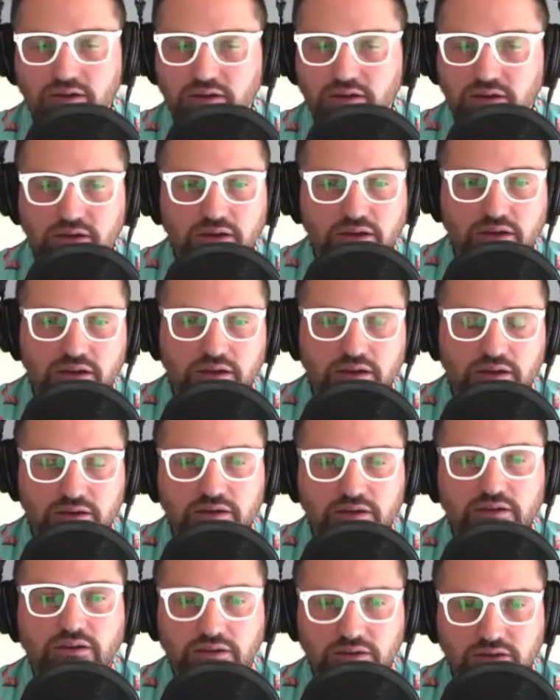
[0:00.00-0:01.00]
change their
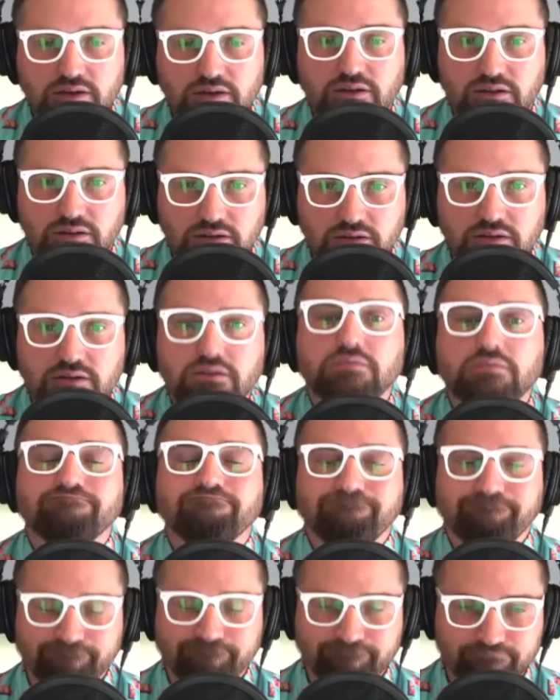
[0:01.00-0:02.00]
mind and then
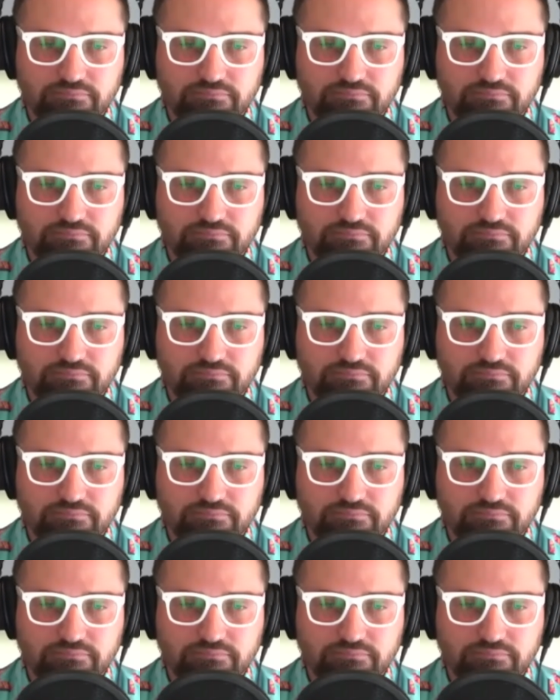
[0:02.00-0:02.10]
they don't